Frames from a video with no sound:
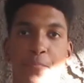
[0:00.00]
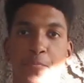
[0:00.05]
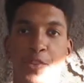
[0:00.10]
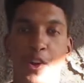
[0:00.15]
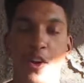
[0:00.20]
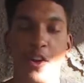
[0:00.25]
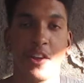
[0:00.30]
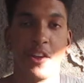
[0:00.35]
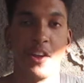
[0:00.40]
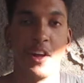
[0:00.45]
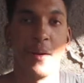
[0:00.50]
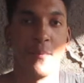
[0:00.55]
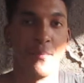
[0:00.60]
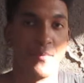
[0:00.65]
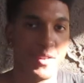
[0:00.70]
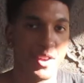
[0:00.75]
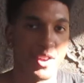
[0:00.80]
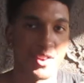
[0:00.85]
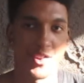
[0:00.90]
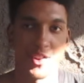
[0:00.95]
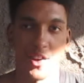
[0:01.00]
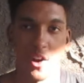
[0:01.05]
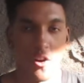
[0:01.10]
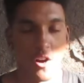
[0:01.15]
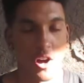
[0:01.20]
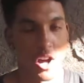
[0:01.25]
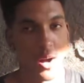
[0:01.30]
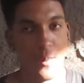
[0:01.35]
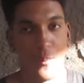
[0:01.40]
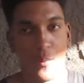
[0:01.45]
Turning up, this
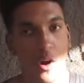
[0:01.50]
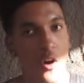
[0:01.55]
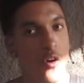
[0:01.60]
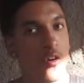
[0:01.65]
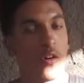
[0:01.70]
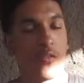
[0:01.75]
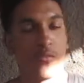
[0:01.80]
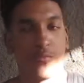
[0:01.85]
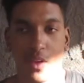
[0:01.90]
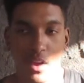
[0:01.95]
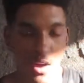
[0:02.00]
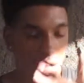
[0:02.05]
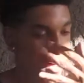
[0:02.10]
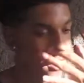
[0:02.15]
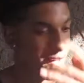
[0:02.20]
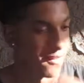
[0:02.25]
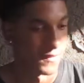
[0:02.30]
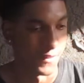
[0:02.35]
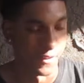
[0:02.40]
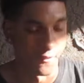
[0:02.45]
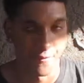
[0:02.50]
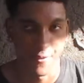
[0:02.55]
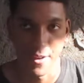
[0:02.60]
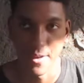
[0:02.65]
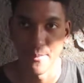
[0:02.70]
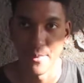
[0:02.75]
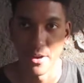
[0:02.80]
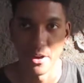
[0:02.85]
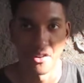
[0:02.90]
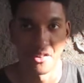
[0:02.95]
song come on, the
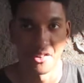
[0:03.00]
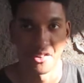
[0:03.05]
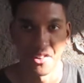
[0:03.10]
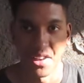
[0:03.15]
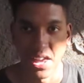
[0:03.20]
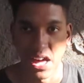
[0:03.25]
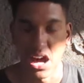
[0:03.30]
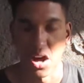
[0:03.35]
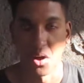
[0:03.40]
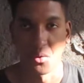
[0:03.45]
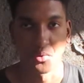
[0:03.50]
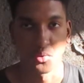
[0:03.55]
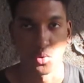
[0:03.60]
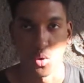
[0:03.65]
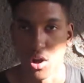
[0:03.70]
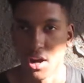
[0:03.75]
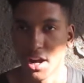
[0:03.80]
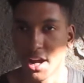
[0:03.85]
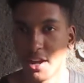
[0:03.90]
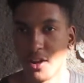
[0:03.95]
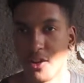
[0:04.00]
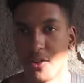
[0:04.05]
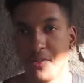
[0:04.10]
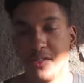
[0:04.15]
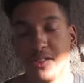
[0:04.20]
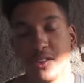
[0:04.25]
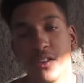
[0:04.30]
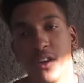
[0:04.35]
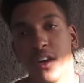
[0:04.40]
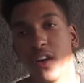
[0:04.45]
females in the house twerking on
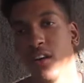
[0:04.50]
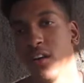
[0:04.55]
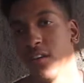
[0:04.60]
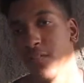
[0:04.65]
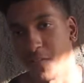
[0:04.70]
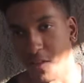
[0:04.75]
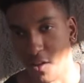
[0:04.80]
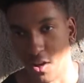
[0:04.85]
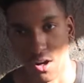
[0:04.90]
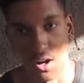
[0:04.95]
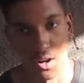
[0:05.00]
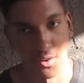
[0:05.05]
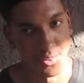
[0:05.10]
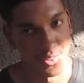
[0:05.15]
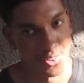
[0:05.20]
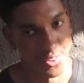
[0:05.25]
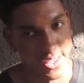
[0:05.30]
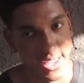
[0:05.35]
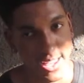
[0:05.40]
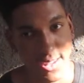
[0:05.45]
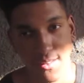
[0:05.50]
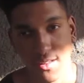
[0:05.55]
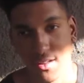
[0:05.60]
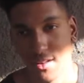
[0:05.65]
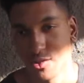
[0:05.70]
you, you know what I'm saying?